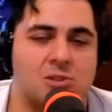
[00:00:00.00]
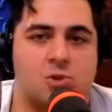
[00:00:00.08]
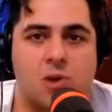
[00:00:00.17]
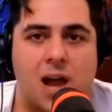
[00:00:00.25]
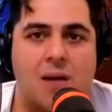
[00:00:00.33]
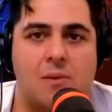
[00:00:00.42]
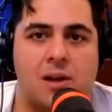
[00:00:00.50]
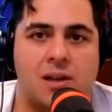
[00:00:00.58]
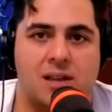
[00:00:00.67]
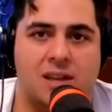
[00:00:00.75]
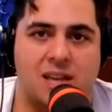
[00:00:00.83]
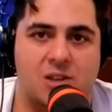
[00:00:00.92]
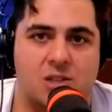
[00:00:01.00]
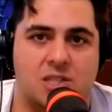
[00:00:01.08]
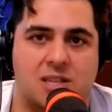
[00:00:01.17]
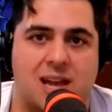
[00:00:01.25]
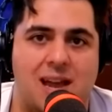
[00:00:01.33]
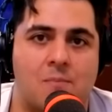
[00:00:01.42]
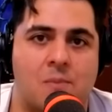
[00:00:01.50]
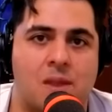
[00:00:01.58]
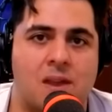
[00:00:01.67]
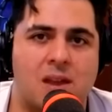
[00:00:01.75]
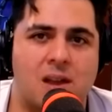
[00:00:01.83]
the drama it kills the time.